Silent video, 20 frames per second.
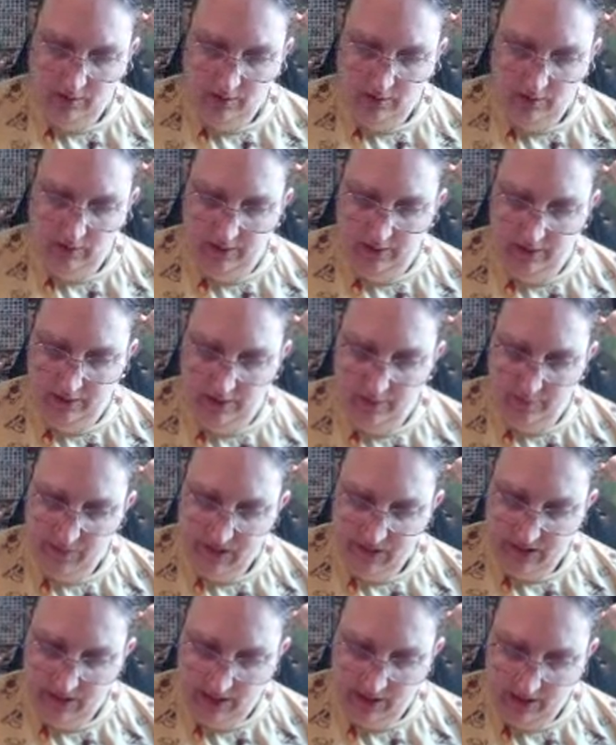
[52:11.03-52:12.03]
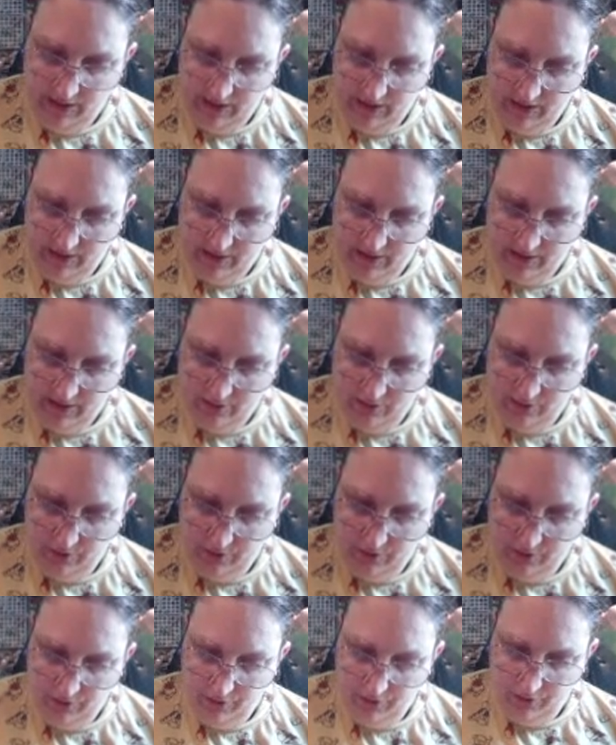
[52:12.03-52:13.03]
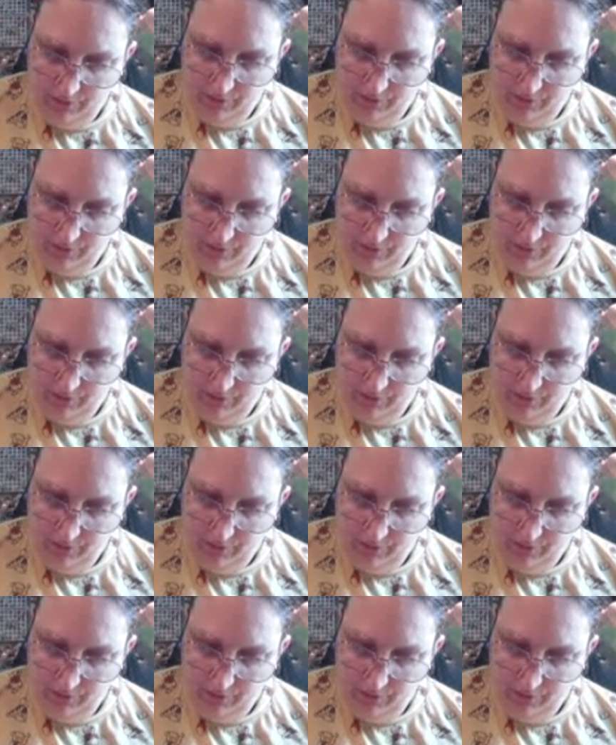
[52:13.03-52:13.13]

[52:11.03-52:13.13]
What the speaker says: like I mistakenly did earlier.